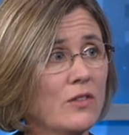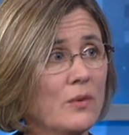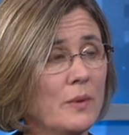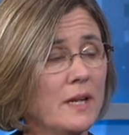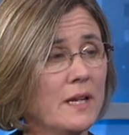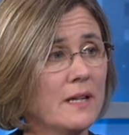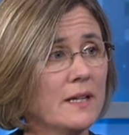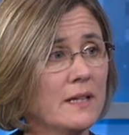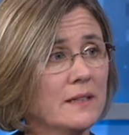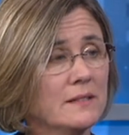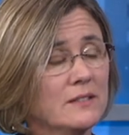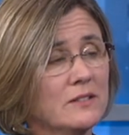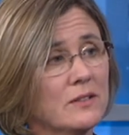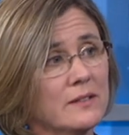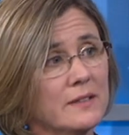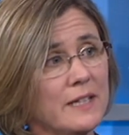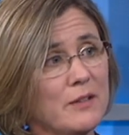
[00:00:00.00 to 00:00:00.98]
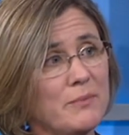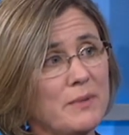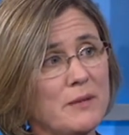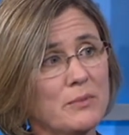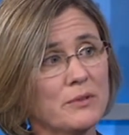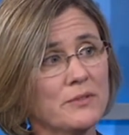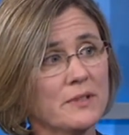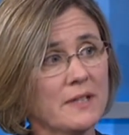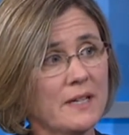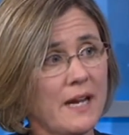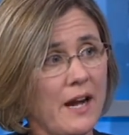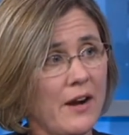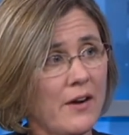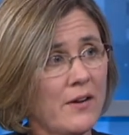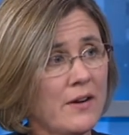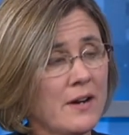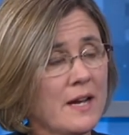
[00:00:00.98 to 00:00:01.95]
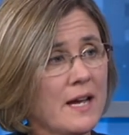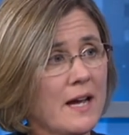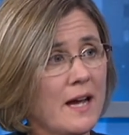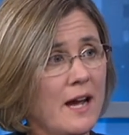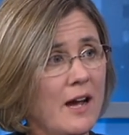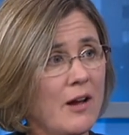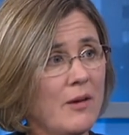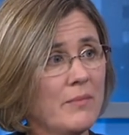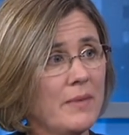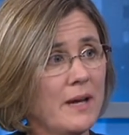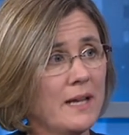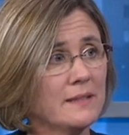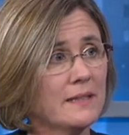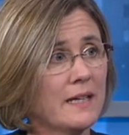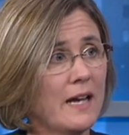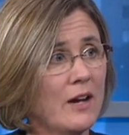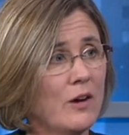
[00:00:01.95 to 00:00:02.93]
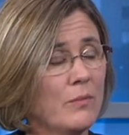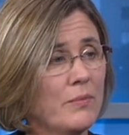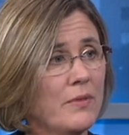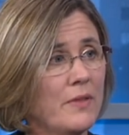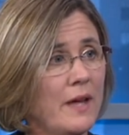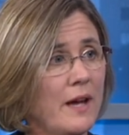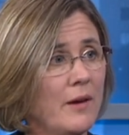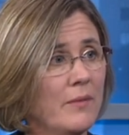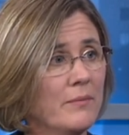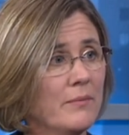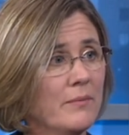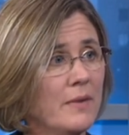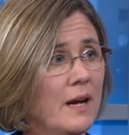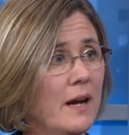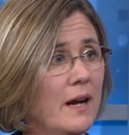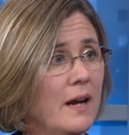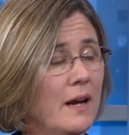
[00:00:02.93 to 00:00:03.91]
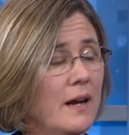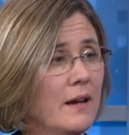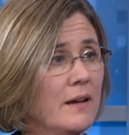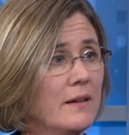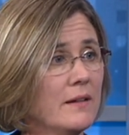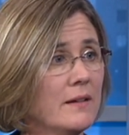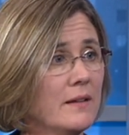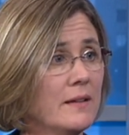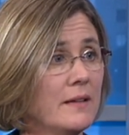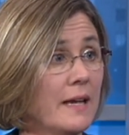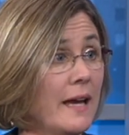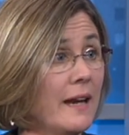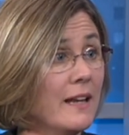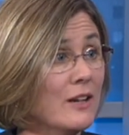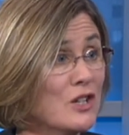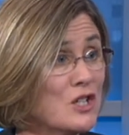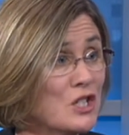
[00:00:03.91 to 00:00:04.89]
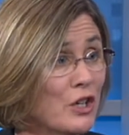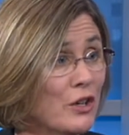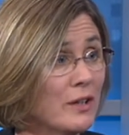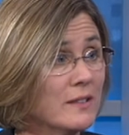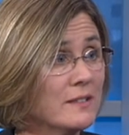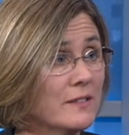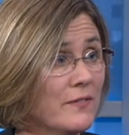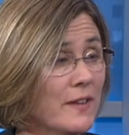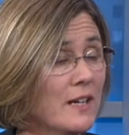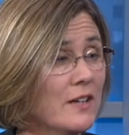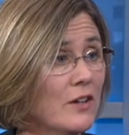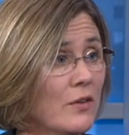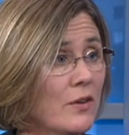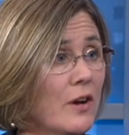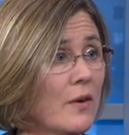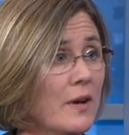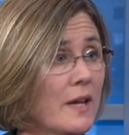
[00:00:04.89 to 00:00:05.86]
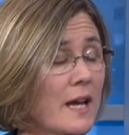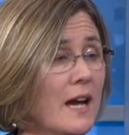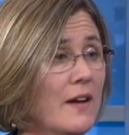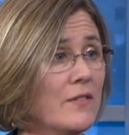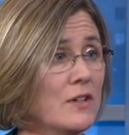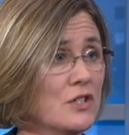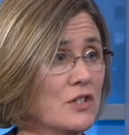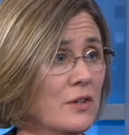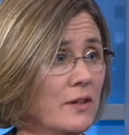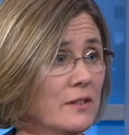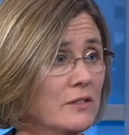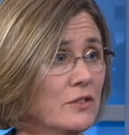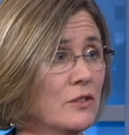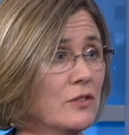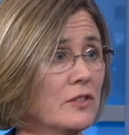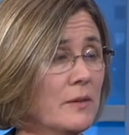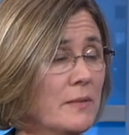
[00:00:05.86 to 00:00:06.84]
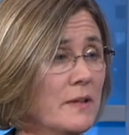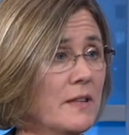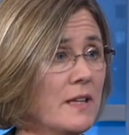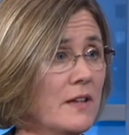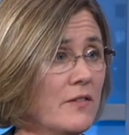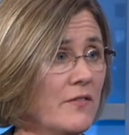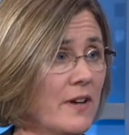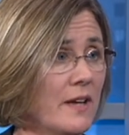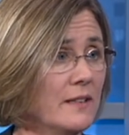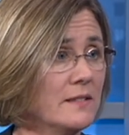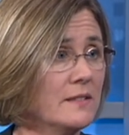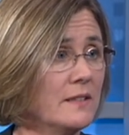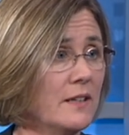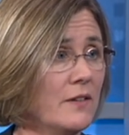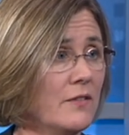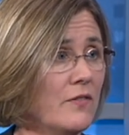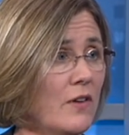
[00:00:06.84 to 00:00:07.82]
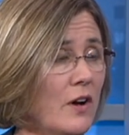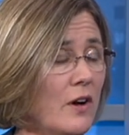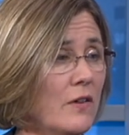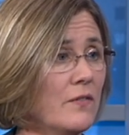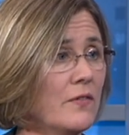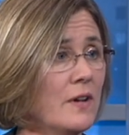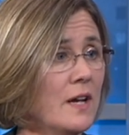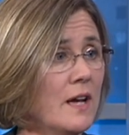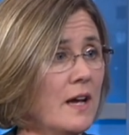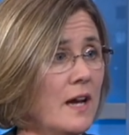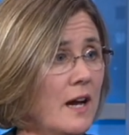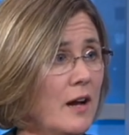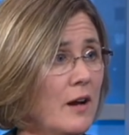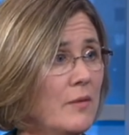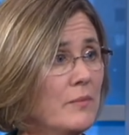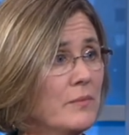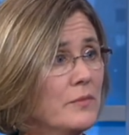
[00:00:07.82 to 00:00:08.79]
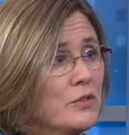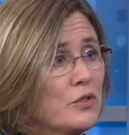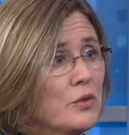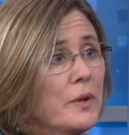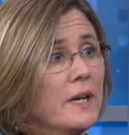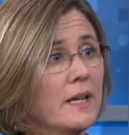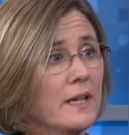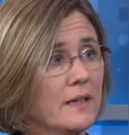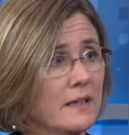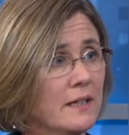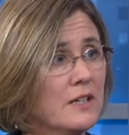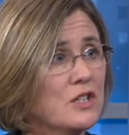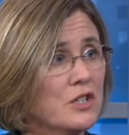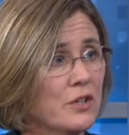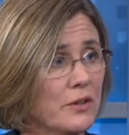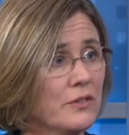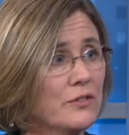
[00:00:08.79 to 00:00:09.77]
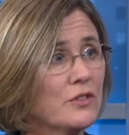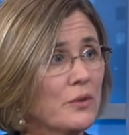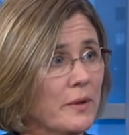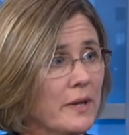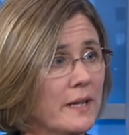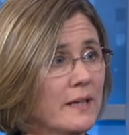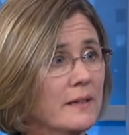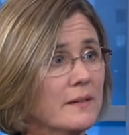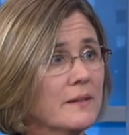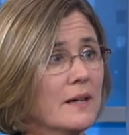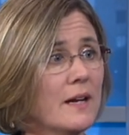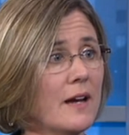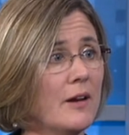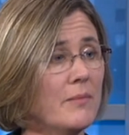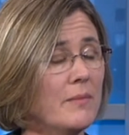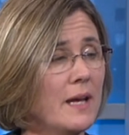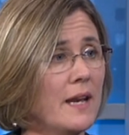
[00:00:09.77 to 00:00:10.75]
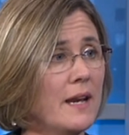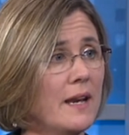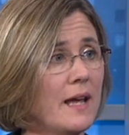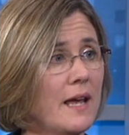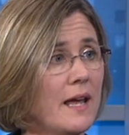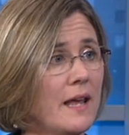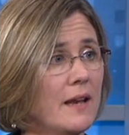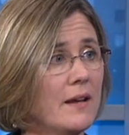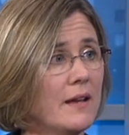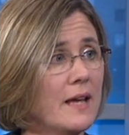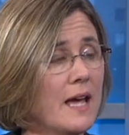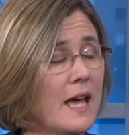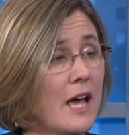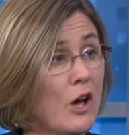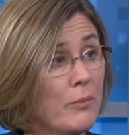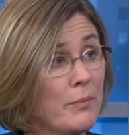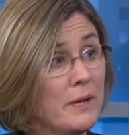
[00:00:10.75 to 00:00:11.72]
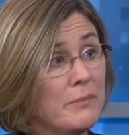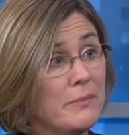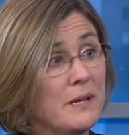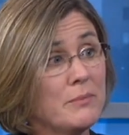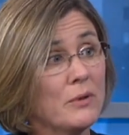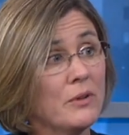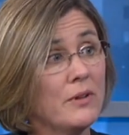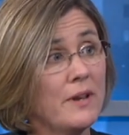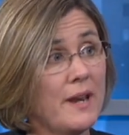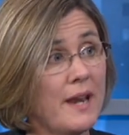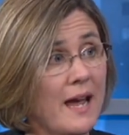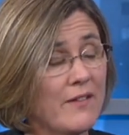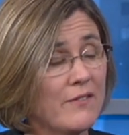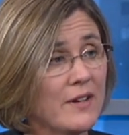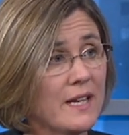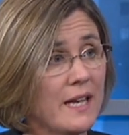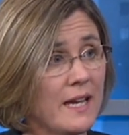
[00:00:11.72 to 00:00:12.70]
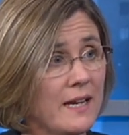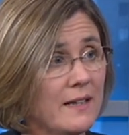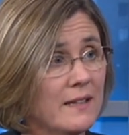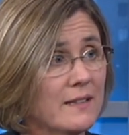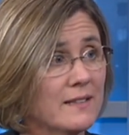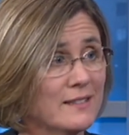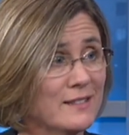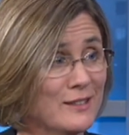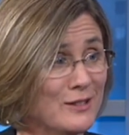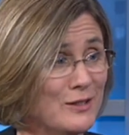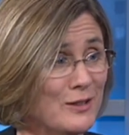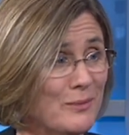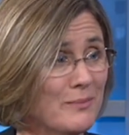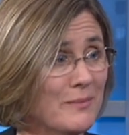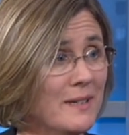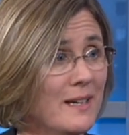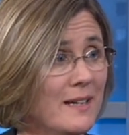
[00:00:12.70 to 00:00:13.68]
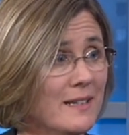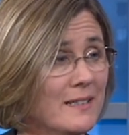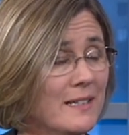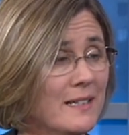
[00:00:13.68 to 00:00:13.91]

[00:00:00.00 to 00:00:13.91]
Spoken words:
Week is to link people to care and to help them get insurance if they don't already have insurance. So some of the events involve screening, insurance screening, and helping people navigate the system to